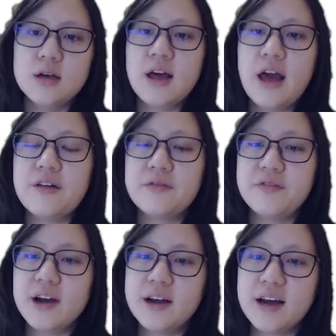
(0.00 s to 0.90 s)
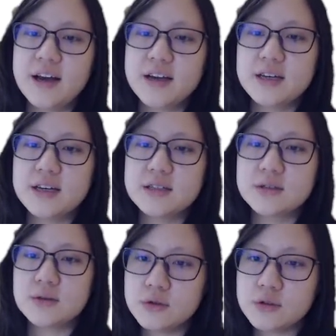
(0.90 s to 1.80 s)
And fungi is
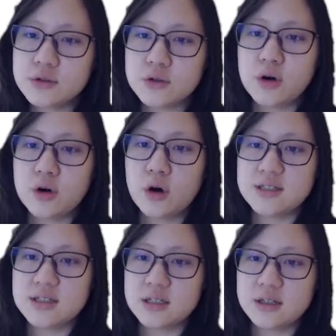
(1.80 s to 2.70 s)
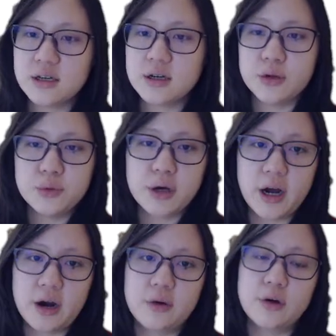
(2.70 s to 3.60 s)
also considered a
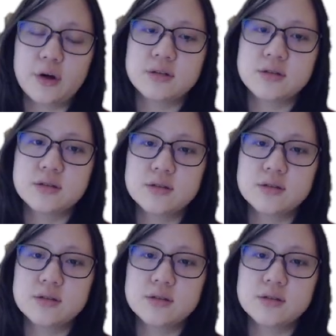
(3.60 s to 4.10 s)
eukaryote.